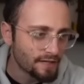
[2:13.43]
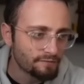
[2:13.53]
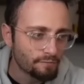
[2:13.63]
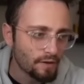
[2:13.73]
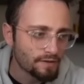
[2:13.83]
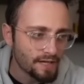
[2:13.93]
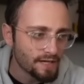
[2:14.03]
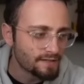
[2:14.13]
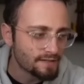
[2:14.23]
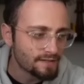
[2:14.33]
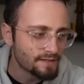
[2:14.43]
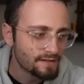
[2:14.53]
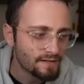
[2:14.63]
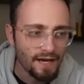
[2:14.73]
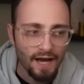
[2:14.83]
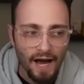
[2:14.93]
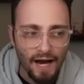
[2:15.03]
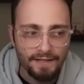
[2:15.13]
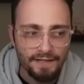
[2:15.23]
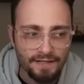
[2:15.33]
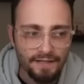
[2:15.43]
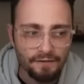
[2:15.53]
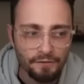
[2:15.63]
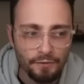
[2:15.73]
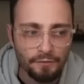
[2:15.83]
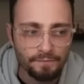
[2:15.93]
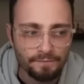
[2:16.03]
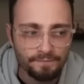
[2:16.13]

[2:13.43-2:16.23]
If pawn takes, I sneak through.